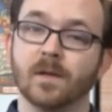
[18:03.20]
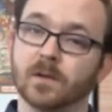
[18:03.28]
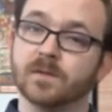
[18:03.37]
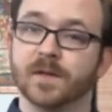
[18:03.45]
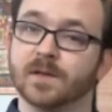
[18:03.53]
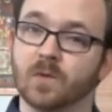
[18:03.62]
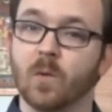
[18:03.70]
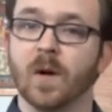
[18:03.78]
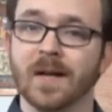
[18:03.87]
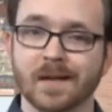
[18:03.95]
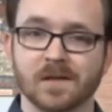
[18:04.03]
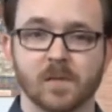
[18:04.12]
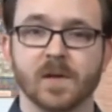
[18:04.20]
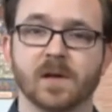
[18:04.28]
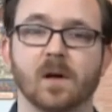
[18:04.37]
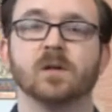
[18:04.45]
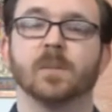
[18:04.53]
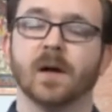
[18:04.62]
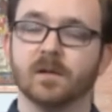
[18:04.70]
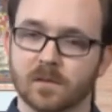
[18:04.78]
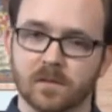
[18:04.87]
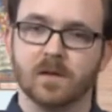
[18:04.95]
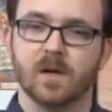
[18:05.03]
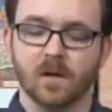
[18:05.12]
those visual weenies that we talked about
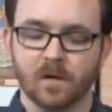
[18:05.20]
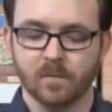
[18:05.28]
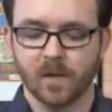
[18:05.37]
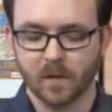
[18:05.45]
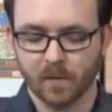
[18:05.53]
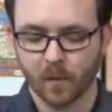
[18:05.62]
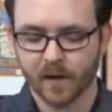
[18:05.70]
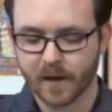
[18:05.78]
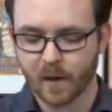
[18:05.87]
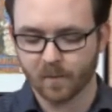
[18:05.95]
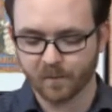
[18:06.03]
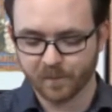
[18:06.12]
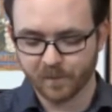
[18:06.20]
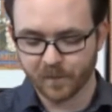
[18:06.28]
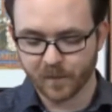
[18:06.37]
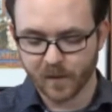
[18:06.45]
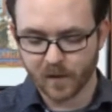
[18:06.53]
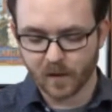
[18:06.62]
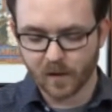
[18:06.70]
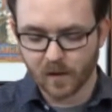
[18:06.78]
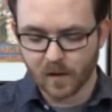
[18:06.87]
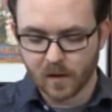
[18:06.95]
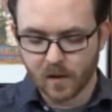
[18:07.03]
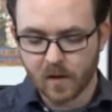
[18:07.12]
a moment ago.
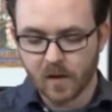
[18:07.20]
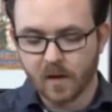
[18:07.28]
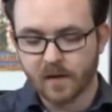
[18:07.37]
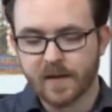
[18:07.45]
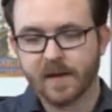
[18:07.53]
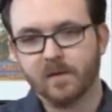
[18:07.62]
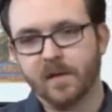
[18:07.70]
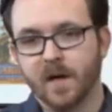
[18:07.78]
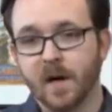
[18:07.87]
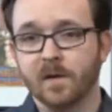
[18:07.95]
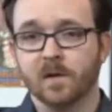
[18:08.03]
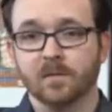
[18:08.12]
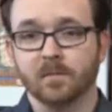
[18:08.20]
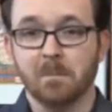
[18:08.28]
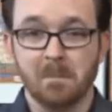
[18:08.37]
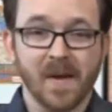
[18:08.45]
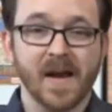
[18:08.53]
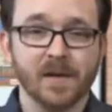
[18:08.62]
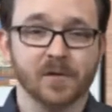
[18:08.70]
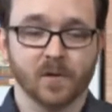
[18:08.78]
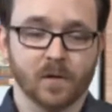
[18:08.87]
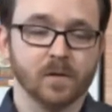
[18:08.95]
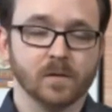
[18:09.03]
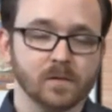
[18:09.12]
Now, the other
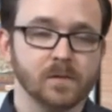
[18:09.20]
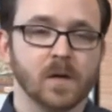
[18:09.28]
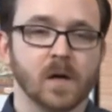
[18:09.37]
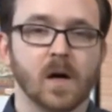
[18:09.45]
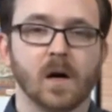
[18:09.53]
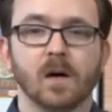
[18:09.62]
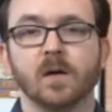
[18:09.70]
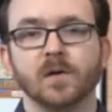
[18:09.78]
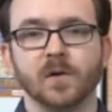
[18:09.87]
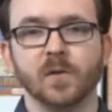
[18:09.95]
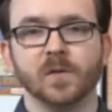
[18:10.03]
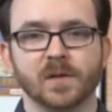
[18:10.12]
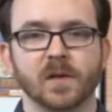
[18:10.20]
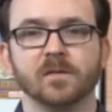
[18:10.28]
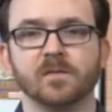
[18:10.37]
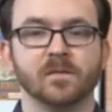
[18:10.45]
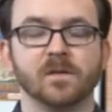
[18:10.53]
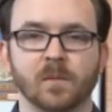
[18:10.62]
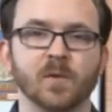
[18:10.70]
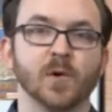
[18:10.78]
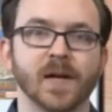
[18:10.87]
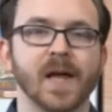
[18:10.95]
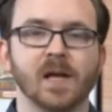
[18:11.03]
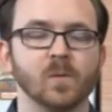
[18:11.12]
major use of
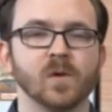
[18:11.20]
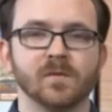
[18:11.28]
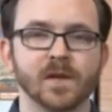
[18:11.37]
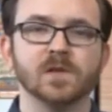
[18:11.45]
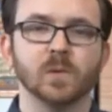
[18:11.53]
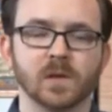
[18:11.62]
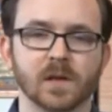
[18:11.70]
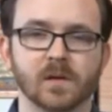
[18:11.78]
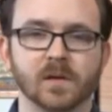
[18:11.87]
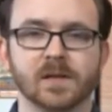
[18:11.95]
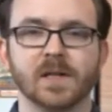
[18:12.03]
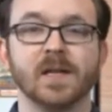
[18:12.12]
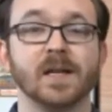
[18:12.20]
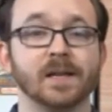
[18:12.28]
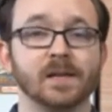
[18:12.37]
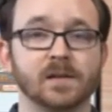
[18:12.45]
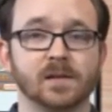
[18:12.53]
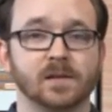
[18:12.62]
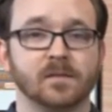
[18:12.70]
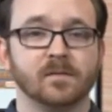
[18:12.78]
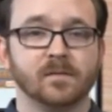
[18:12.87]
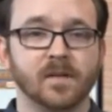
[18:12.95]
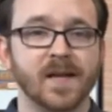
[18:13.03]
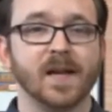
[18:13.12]
communicating with visual literacy is
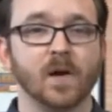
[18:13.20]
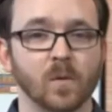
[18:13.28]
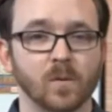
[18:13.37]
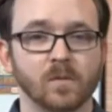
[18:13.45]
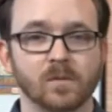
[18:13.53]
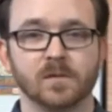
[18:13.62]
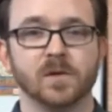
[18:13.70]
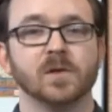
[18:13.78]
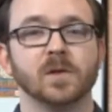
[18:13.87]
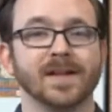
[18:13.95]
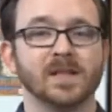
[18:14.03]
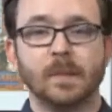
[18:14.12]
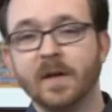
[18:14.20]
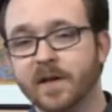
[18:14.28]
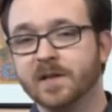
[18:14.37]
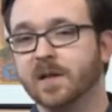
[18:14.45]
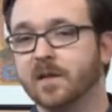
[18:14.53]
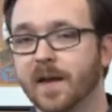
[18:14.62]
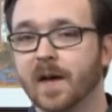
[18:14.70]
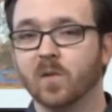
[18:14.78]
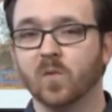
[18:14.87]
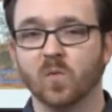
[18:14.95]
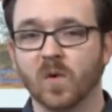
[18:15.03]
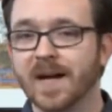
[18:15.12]
video. You're experiencing that
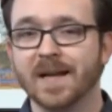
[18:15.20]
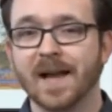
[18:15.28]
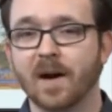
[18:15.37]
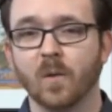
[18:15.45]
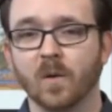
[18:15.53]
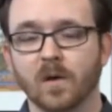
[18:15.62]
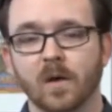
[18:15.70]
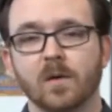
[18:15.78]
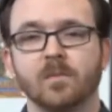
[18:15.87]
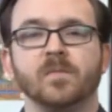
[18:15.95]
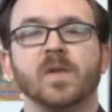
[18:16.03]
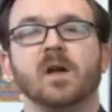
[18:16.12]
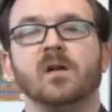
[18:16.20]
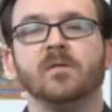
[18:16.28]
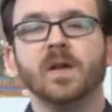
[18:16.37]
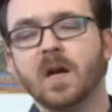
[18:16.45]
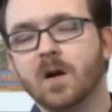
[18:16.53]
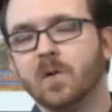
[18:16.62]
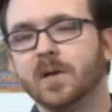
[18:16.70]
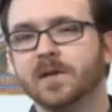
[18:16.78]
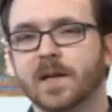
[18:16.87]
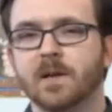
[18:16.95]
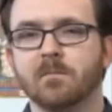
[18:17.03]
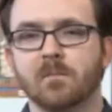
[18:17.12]
right now. Video is an